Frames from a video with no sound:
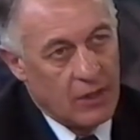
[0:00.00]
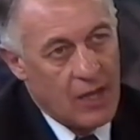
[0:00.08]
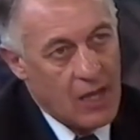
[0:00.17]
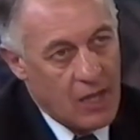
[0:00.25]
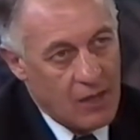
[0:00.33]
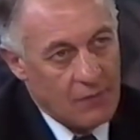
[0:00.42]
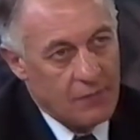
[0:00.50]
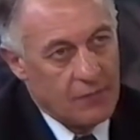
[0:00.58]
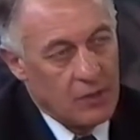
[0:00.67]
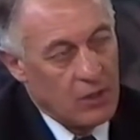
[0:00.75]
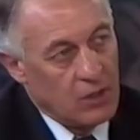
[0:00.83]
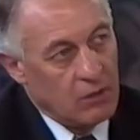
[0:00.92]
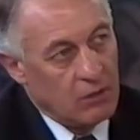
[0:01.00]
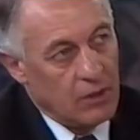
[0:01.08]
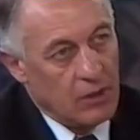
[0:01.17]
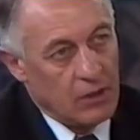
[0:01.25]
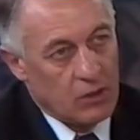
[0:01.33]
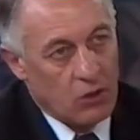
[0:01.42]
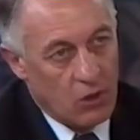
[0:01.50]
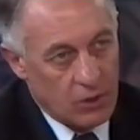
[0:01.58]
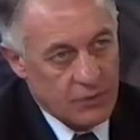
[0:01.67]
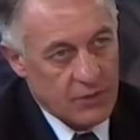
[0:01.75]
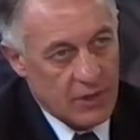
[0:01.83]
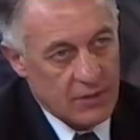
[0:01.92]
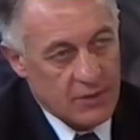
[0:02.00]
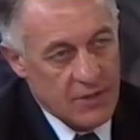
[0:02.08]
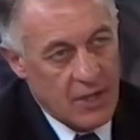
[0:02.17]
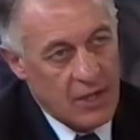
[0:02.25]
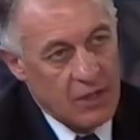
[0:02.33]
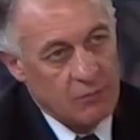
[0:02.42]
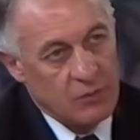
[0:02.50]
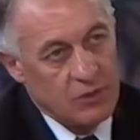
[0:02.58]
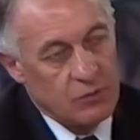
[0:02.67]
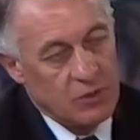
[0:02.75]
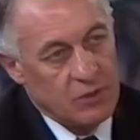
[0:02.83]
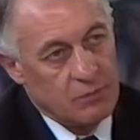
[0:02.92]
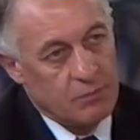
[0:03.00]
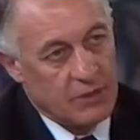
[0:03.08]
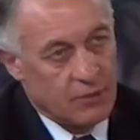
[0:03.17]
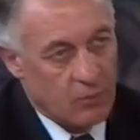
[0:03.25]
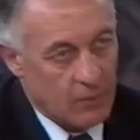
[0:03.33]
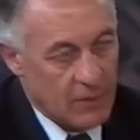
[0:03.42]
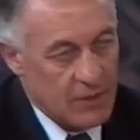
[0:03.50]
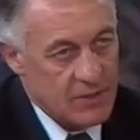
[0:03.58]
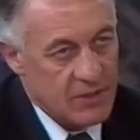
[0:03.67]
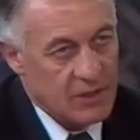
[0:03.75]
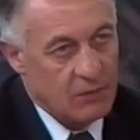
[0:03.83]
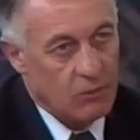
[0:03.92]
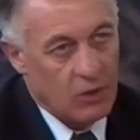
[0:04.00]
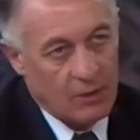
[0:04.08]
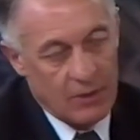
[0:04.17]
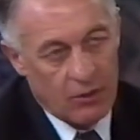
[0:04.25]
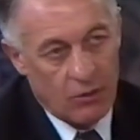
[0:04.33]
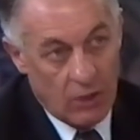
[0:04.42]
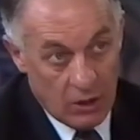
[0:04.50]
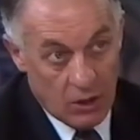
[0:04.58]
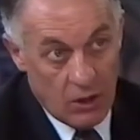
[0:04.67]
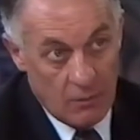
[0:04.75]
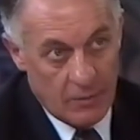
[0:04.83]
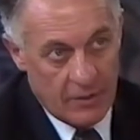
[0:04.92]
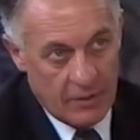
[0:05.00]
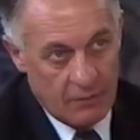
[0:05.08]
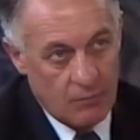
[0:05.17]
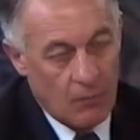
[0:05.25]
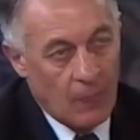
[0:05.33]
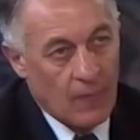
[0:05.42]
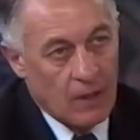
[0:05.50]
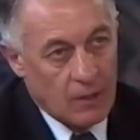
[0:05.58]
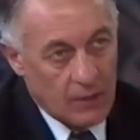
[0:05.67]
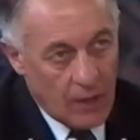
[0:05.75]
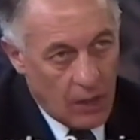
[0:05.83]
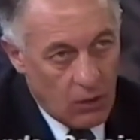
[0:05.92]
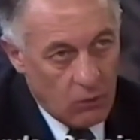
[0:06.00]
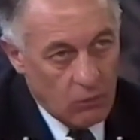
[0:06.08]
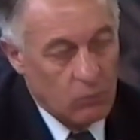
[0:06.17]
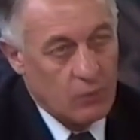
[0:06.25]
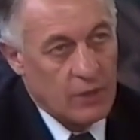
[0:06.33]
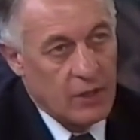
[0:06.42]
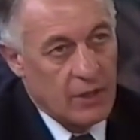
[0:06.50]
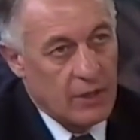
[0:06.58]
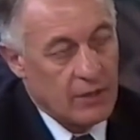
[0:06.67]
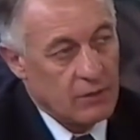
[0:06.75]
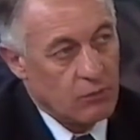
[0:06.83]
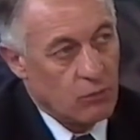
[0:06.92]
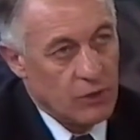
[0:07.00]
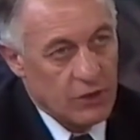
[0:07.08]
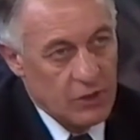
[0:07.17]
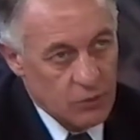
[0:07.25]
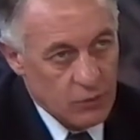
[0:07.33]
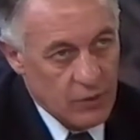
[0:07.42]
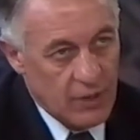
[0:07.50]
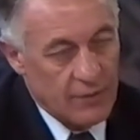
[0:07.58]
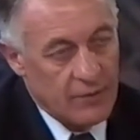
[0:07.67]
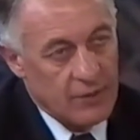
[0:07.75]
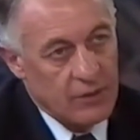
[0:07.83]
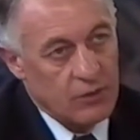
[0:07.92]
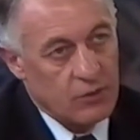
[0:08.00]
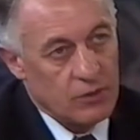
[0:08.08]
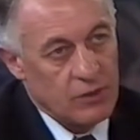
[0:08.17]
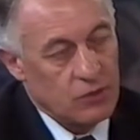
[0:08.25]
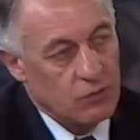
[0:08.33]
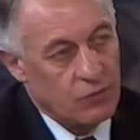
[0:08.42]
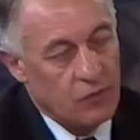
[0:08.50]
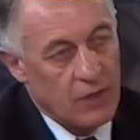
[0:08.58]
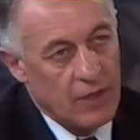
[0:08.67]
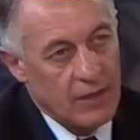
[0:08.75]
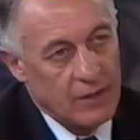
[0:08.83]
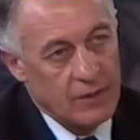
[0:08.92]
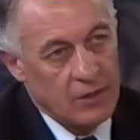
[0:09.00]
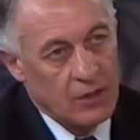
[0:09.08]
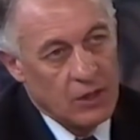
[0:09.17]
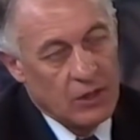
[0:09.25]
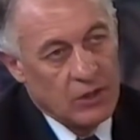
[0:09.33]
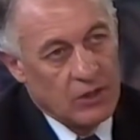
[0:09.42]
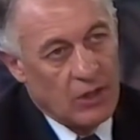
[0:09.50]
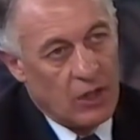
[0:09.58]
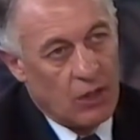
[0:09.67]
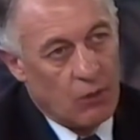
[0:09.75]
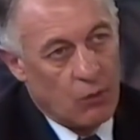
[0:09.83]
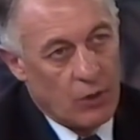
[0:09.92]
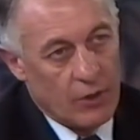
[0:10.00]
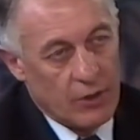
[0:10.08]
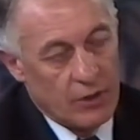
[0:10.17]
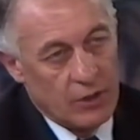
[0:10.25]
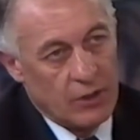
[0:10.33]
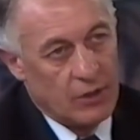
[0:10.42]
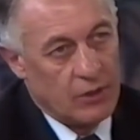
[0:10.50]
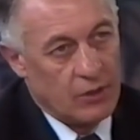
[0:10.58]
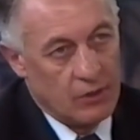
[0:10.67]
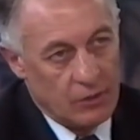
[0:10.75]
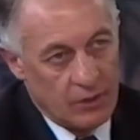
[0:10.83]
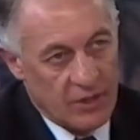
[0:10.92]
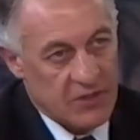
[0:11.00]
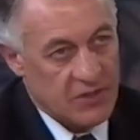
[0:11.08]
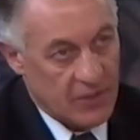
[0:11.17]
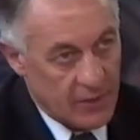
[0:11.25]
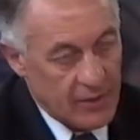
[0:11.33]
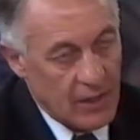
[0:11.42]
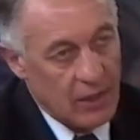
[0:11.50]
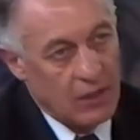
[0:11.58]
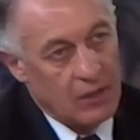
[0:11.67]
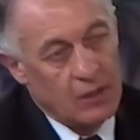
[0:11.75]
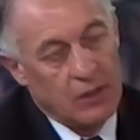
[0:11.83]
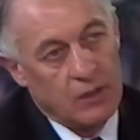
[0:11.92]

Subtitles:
have a contract signed between Petrobras and the Bolivian oil company. Now we are working together in order to find our external